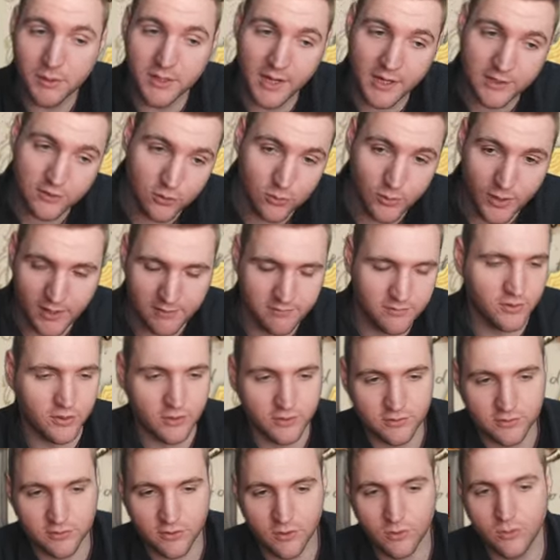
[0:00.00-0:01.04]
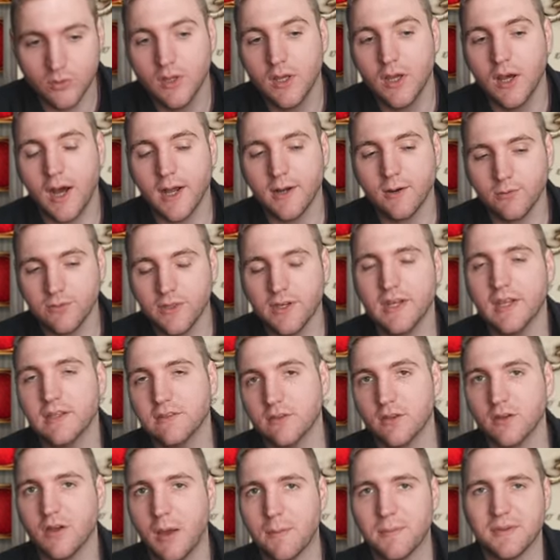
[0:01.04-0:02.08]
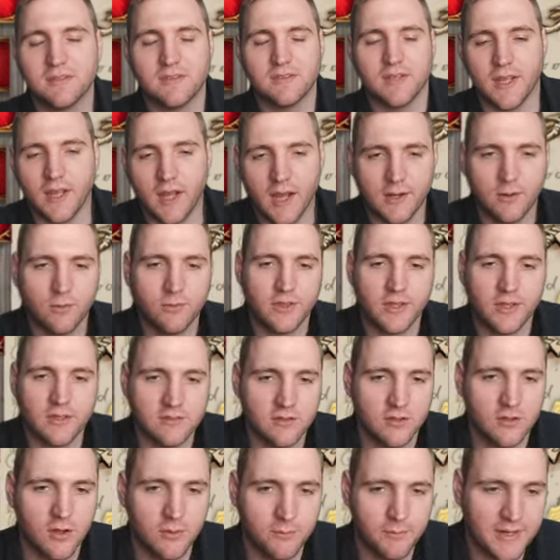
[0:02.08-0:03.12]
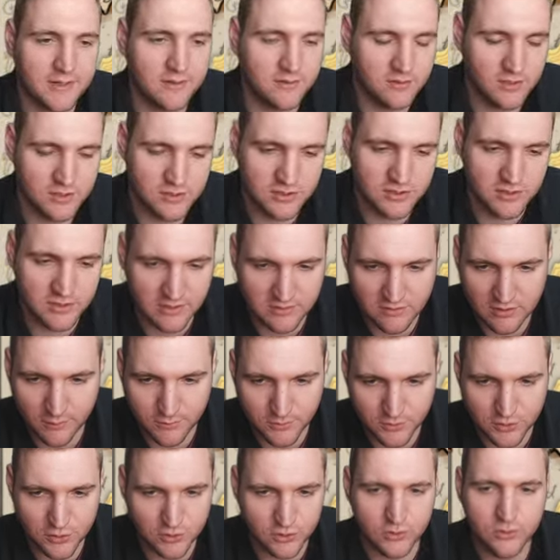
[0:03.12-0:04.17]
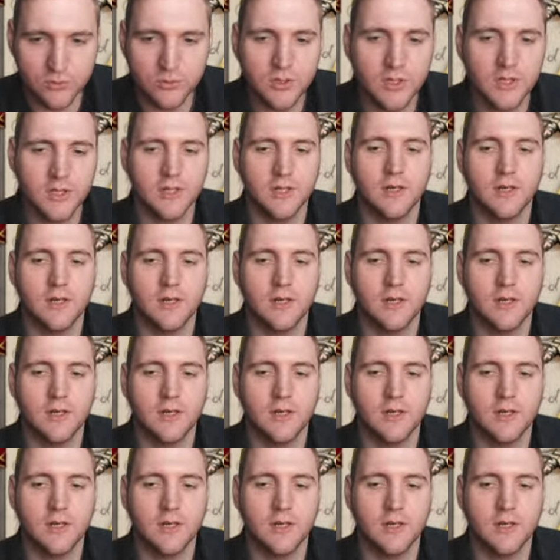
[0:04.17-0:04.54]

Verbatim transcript: but I do have her. So I don't think there's a, a mistake. I don't think it's a, a bad decision. It's up to you.